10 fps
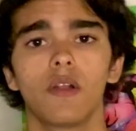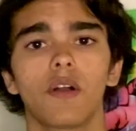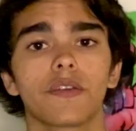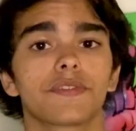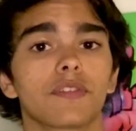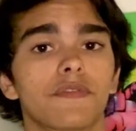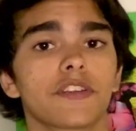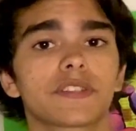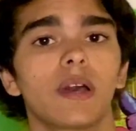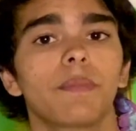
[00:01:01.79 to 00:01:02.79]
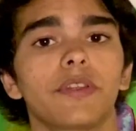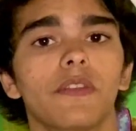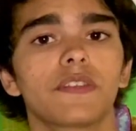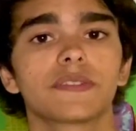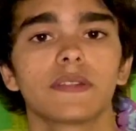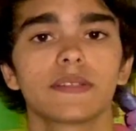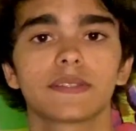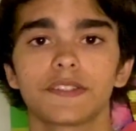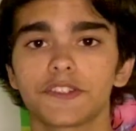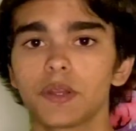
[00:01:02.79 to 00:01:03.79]
Okay, so the first company on this
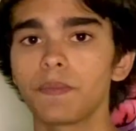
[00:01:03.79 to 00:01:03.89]
list is going to